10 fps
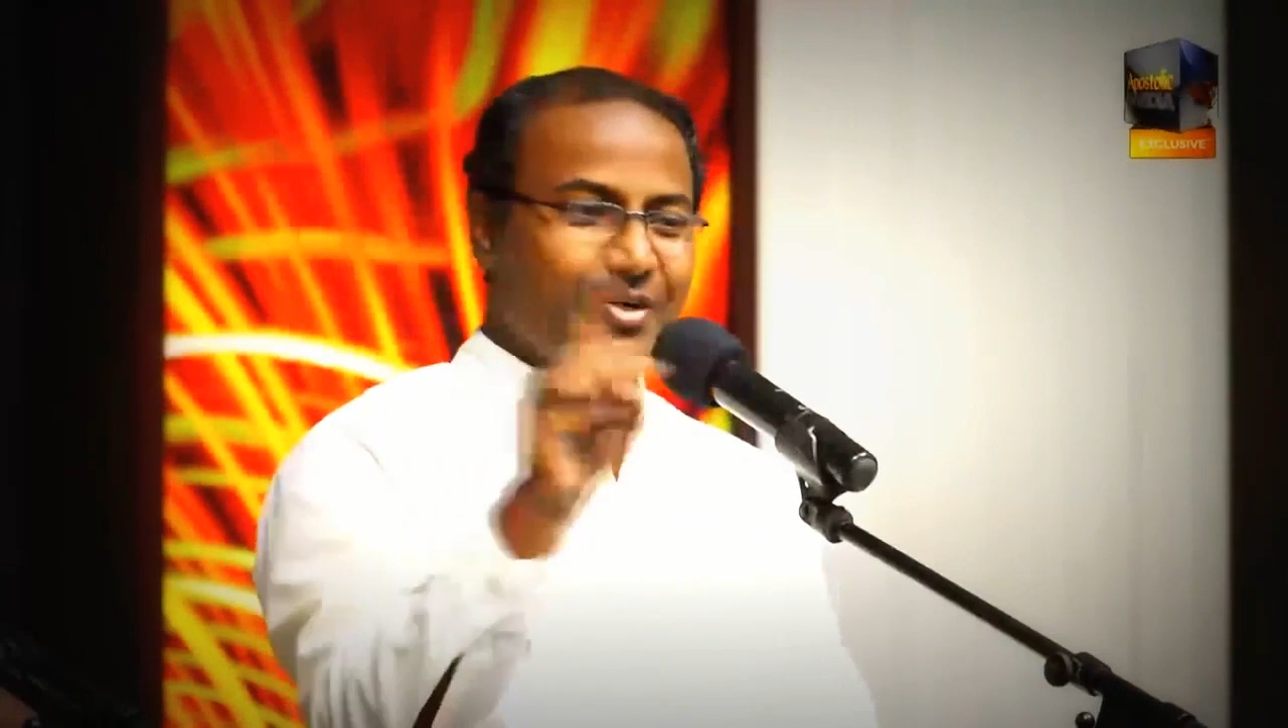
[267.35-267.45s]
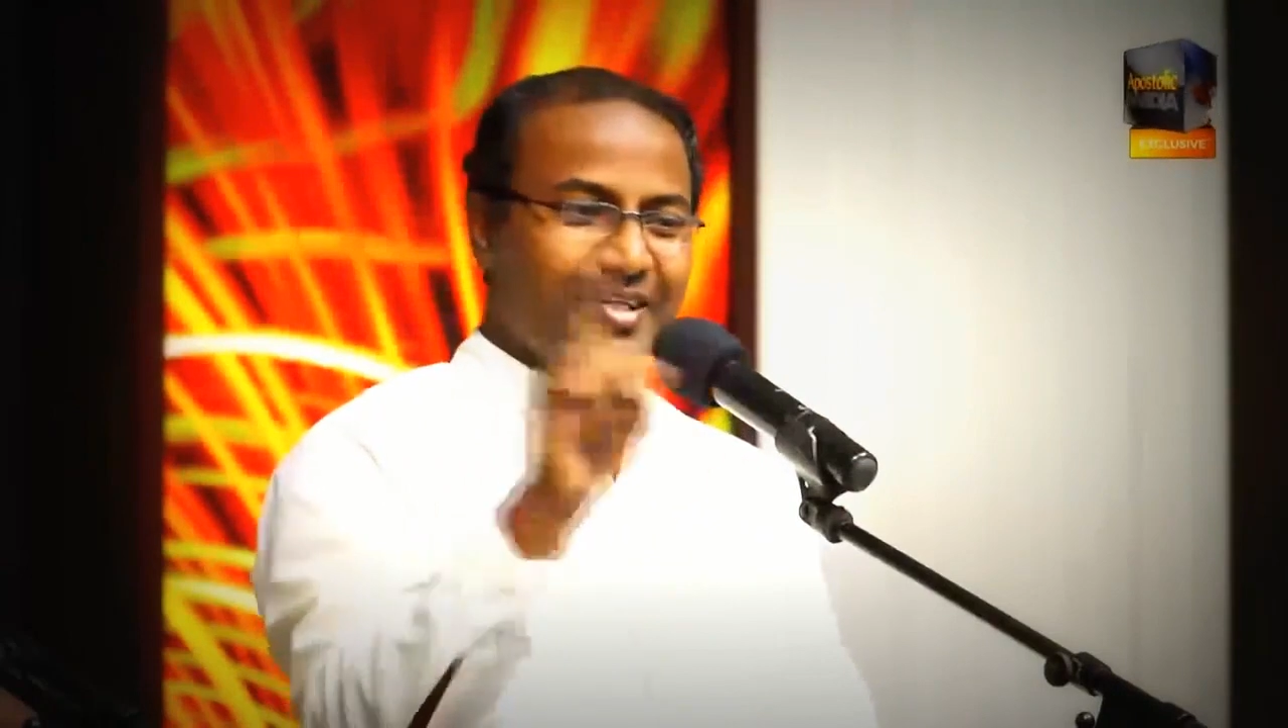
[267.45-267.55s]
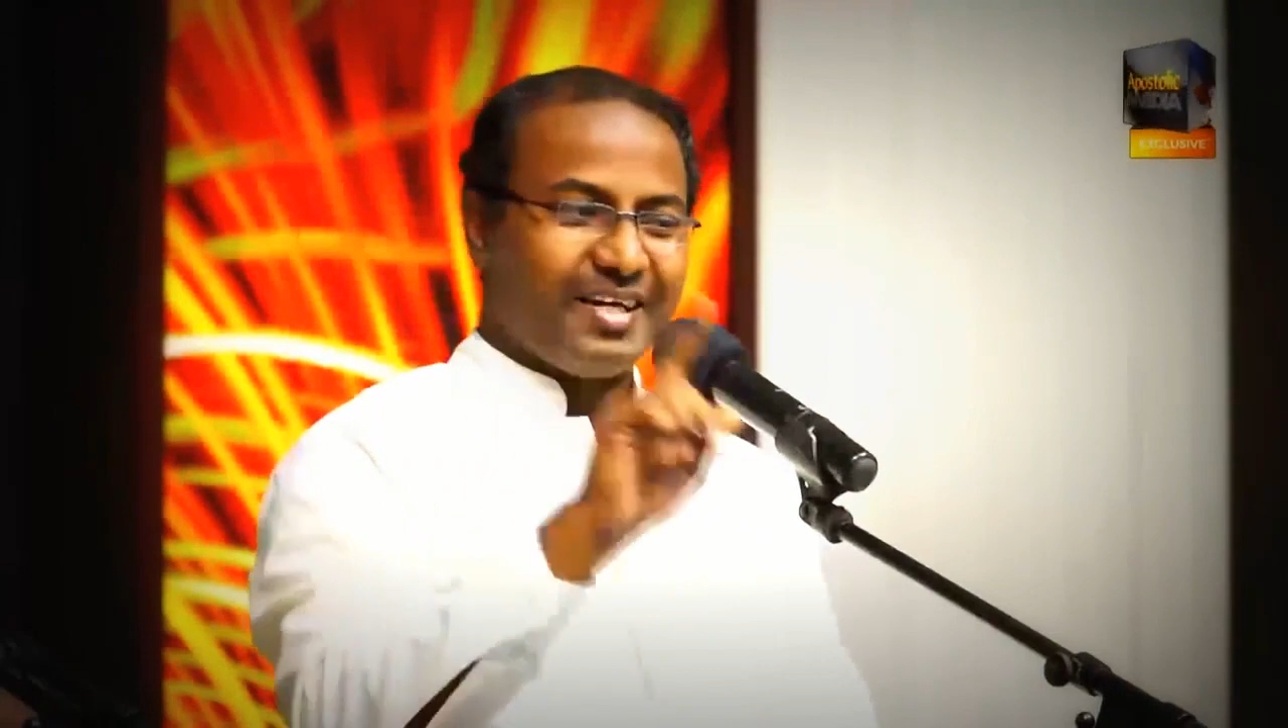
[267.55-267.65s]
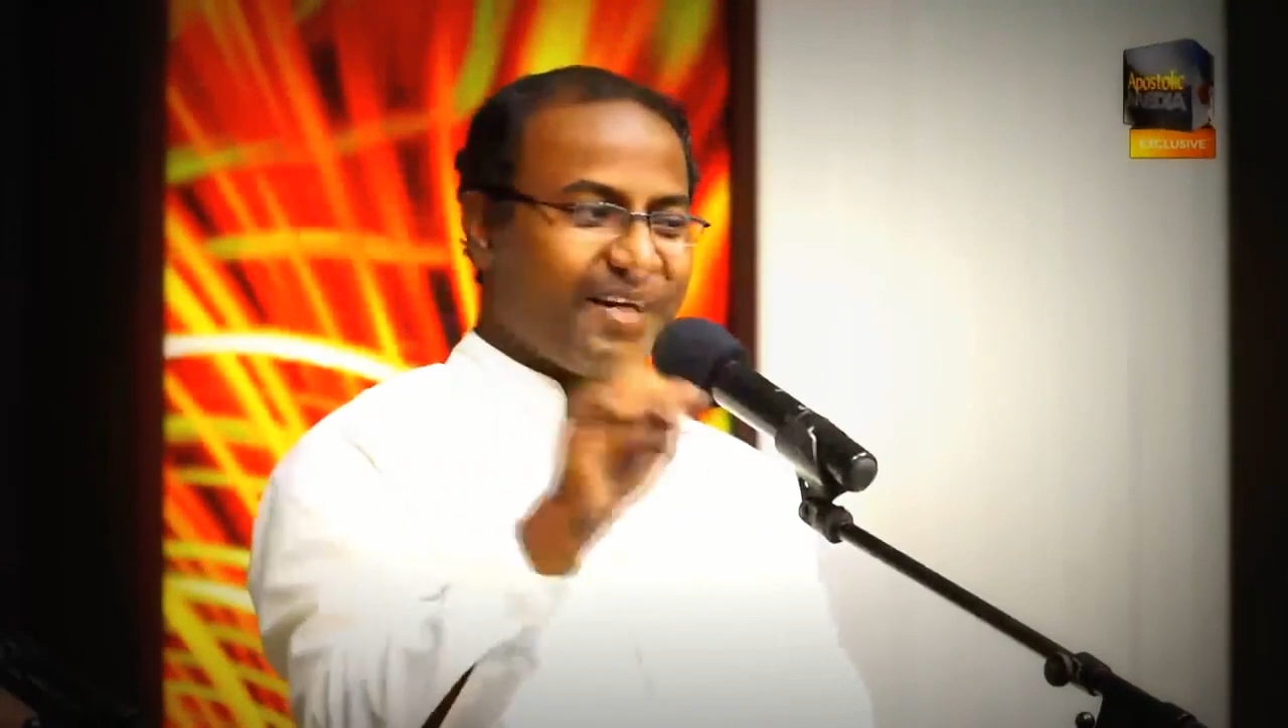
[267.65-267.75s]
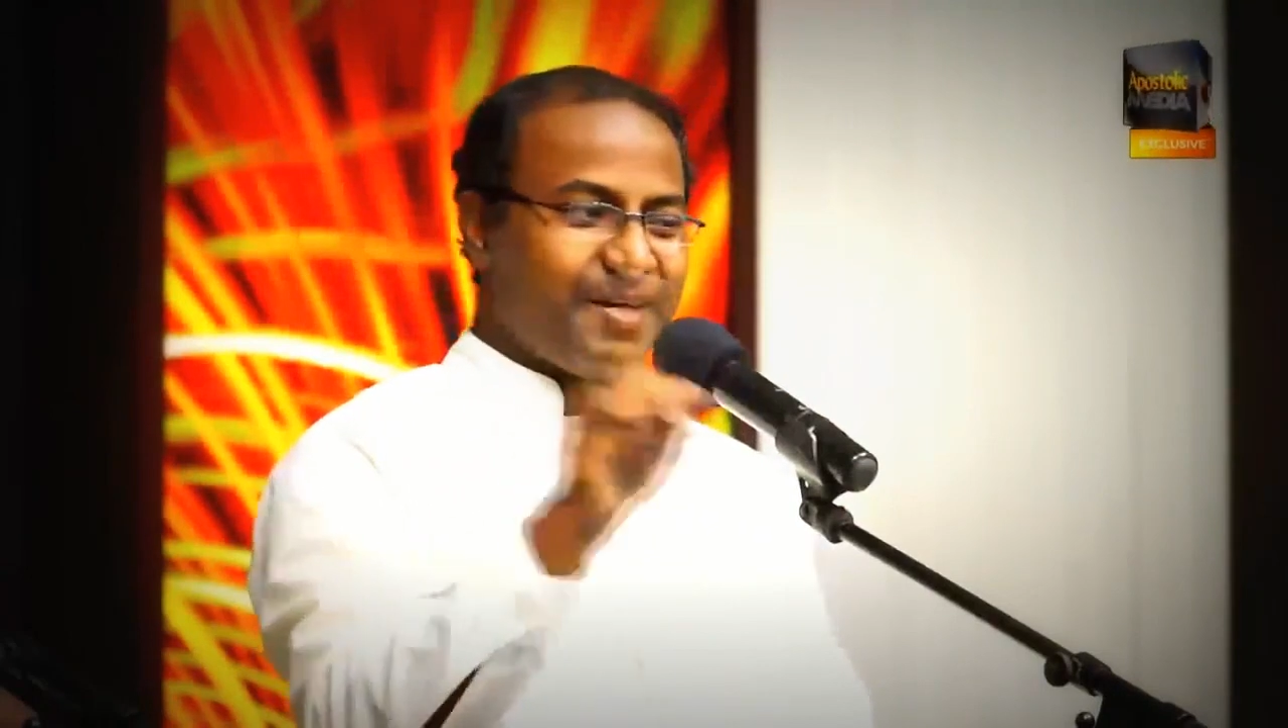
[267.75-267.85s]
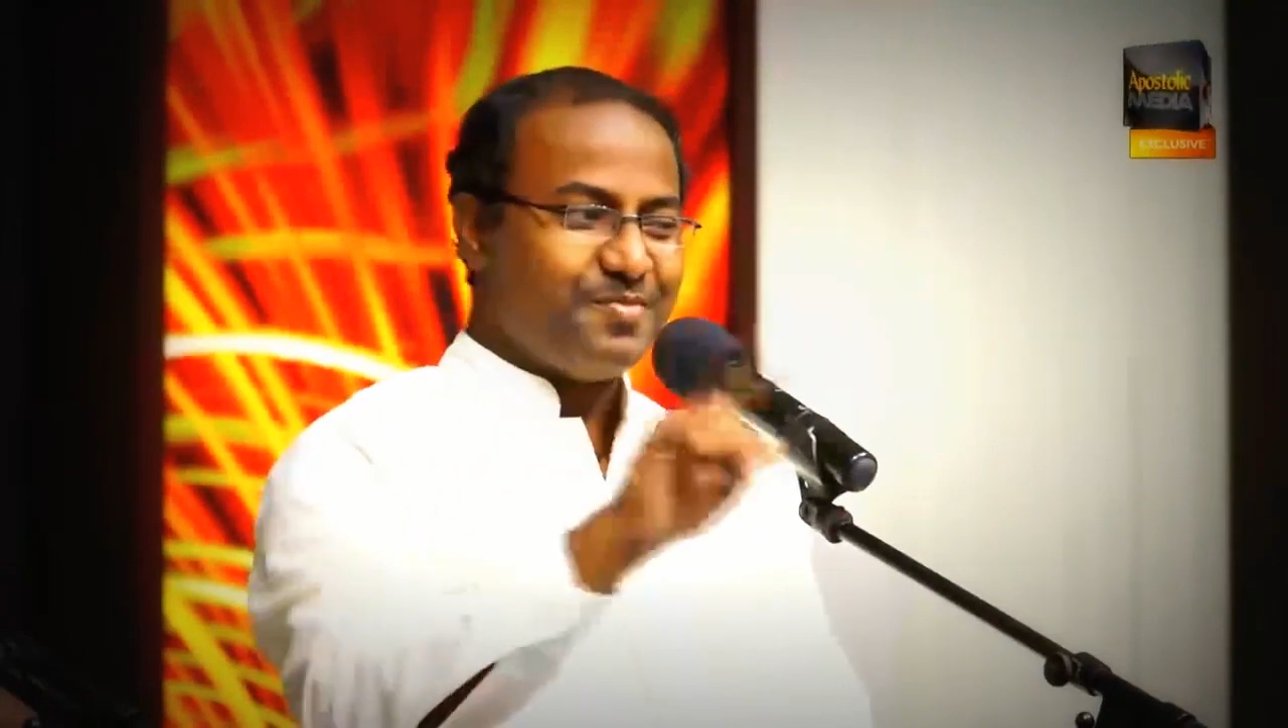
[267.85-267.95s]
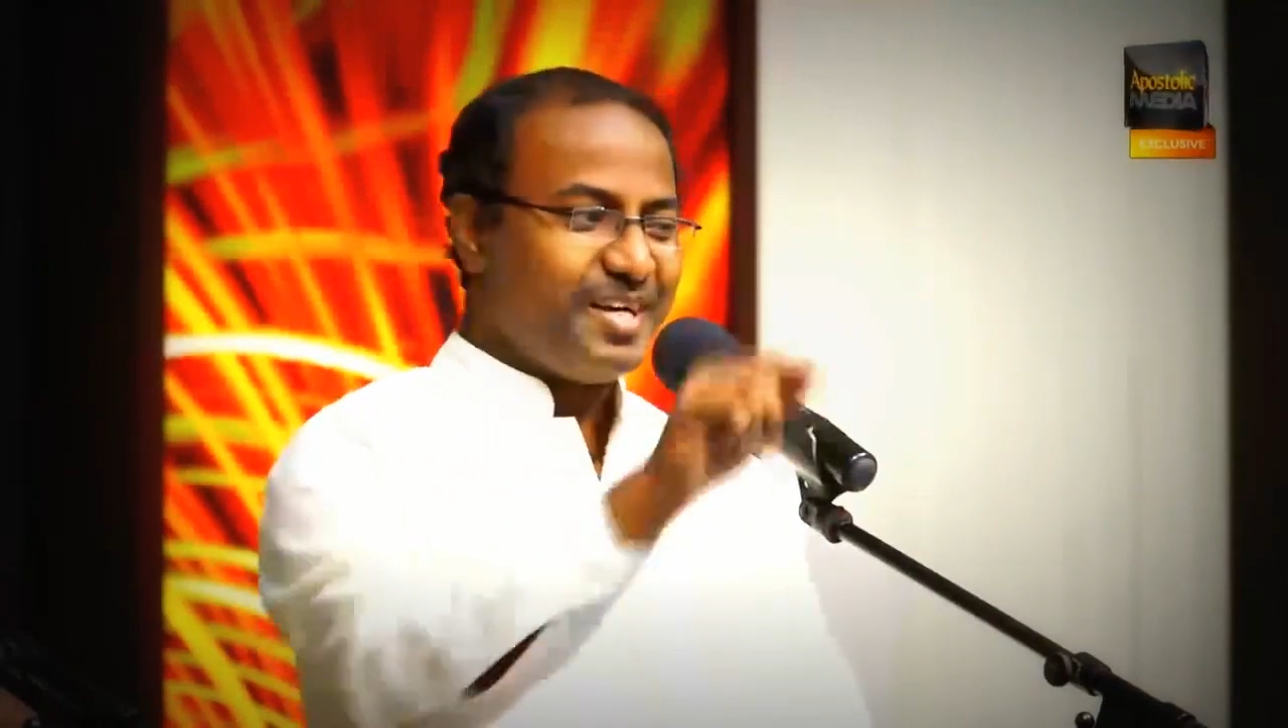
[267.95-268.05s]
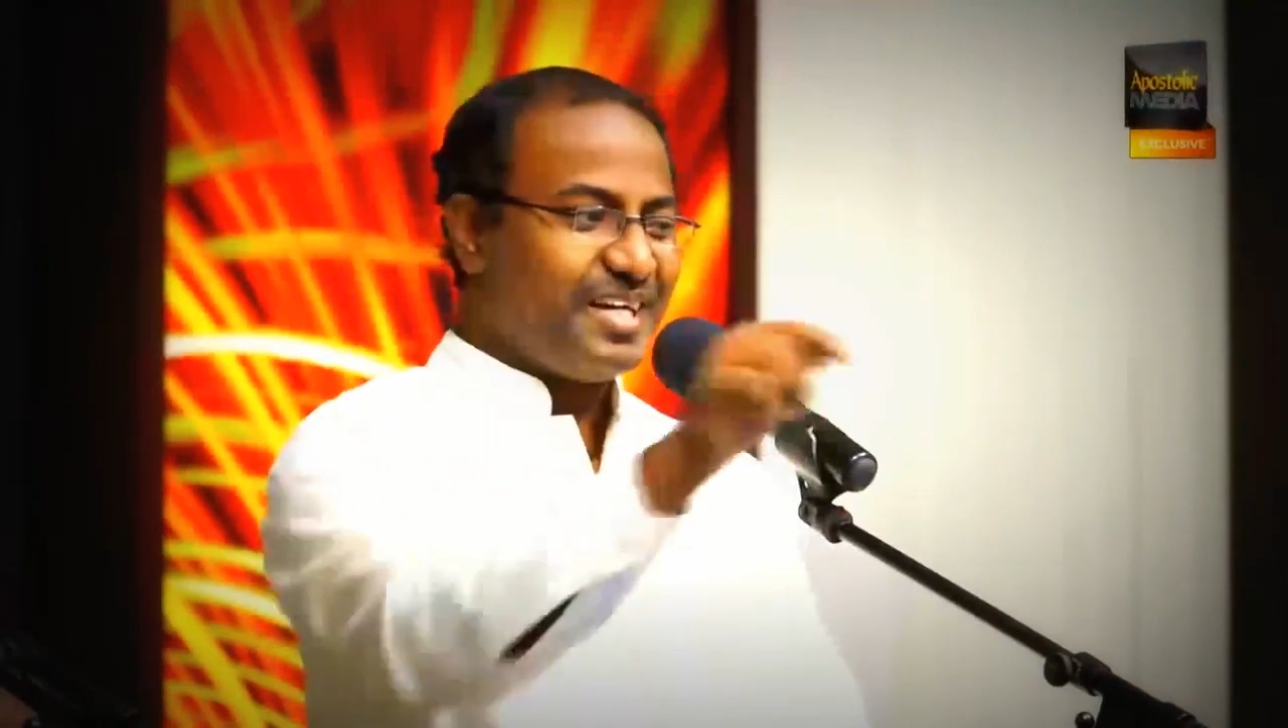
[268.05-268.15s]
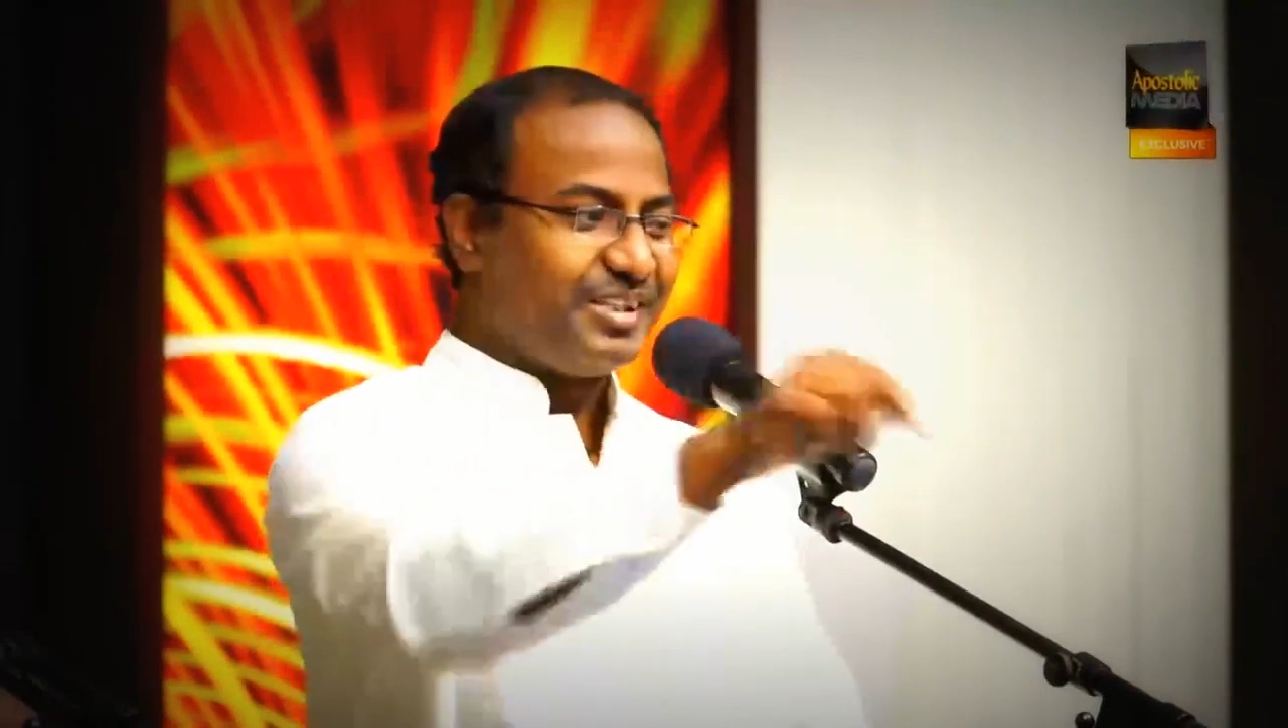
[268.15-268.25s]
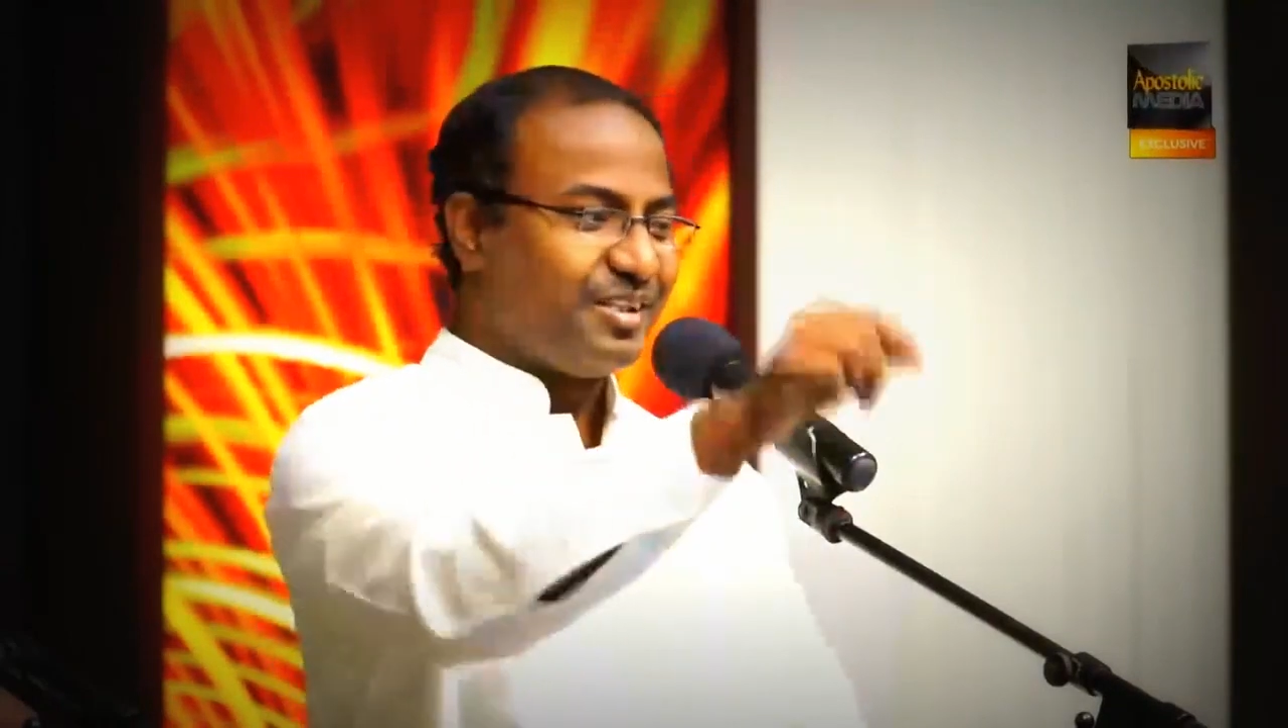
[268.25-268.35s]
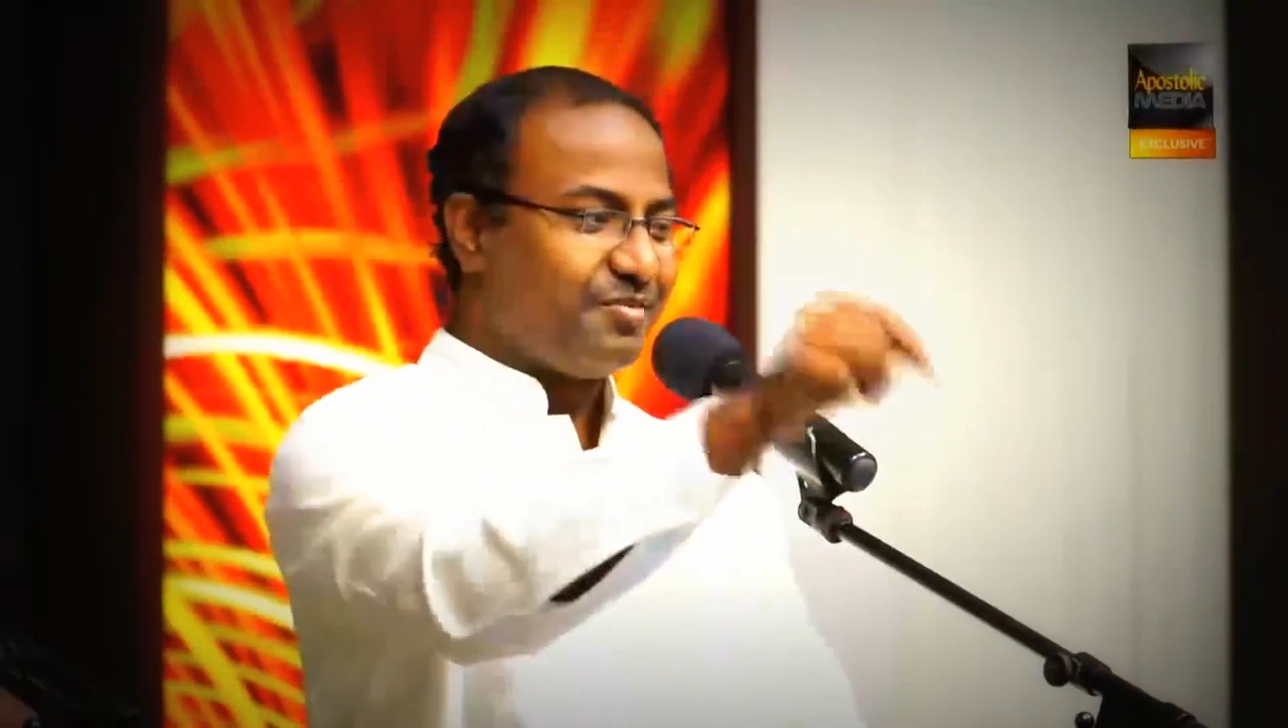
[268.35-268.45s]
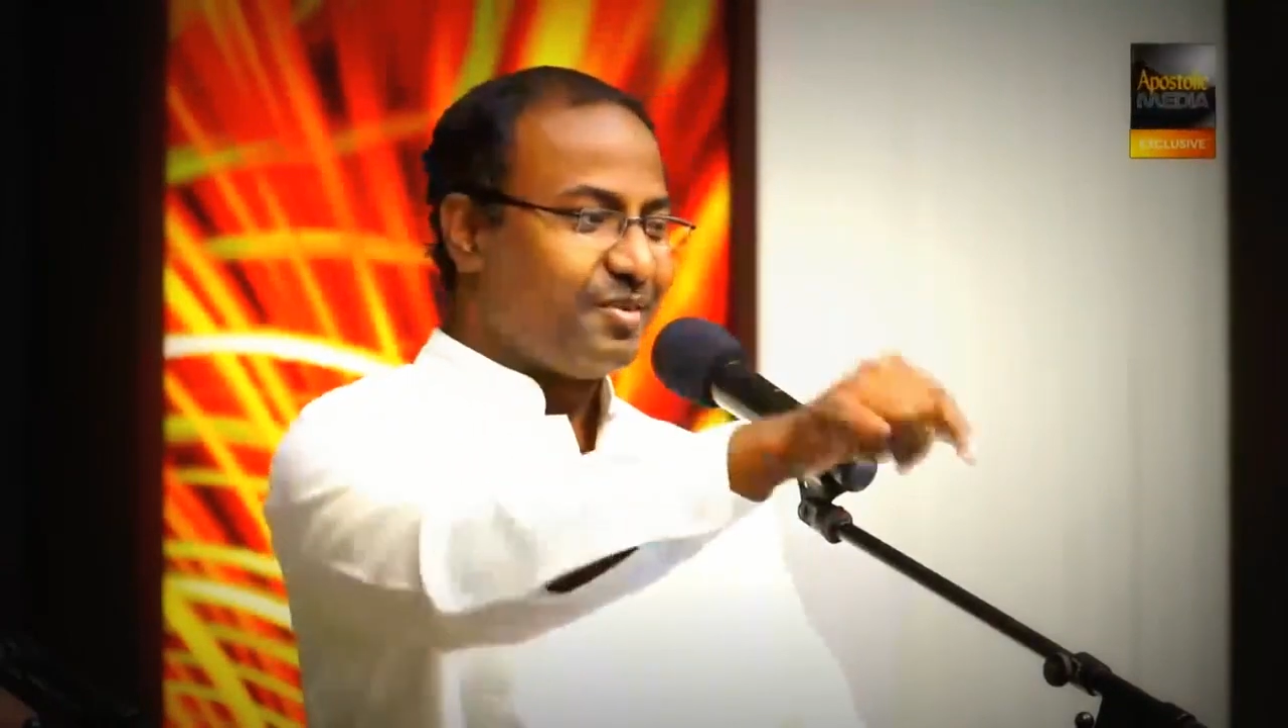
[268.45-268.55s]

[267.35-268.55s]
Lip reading: got a recommendation